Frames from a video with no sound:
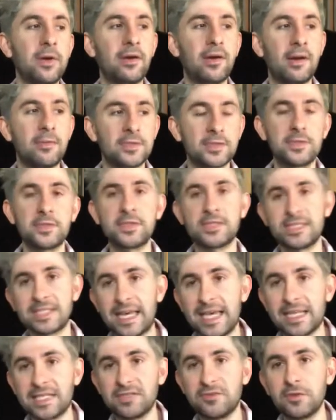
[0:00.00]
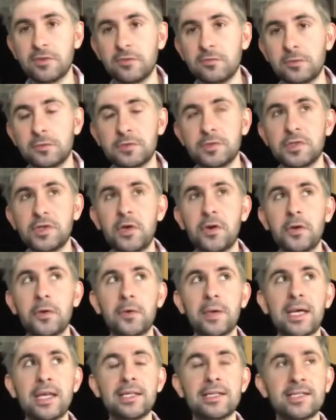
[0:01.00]
I was on stage for the full show,
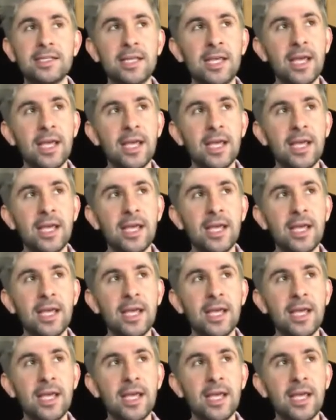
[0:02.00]
and